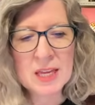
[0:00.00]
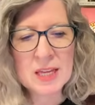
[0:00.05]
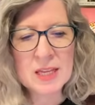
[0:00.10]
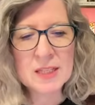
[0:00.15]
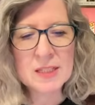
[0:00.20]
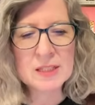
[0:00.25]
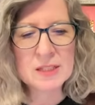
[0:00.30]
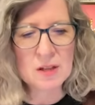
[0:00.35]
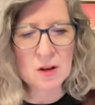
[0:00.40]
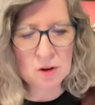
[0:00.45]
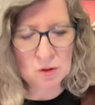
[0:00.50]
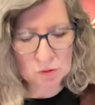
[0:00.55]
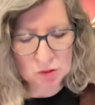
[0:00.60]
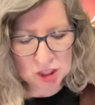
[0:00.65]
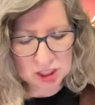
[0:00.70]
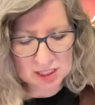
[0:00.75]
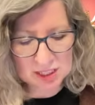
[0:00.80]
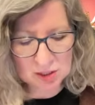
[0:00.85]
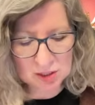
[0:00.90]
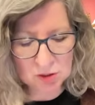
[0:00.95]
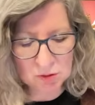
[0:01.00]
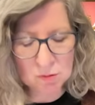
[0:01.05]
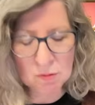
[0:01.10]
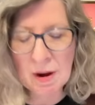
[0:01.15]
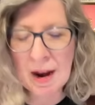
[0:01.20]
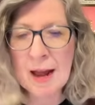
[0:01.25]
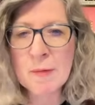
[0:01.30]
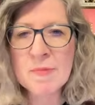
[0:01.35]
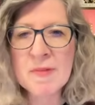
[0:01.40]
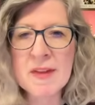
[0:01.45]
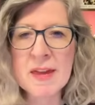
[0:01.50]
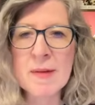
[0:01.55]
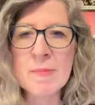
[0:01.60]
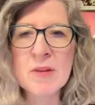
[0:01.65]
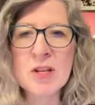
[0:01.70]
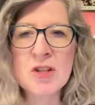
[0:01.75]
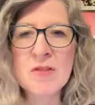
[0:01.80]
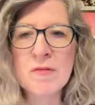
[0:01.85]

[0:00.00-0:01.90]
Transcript: So just grab the image